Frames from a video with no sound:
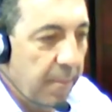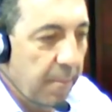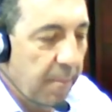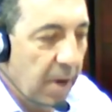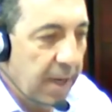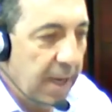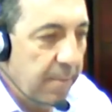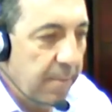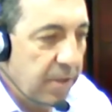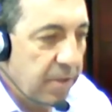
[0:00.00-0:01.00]
My
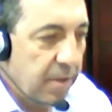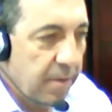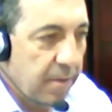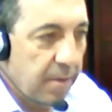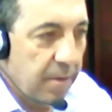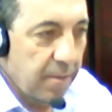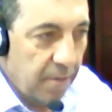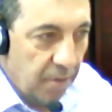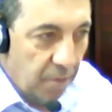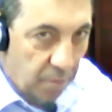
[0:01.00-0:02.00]
name is
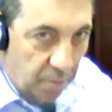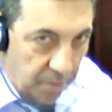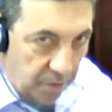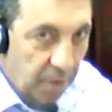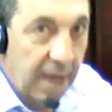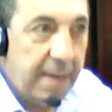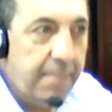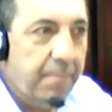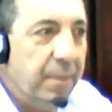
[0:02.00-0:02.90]
your name,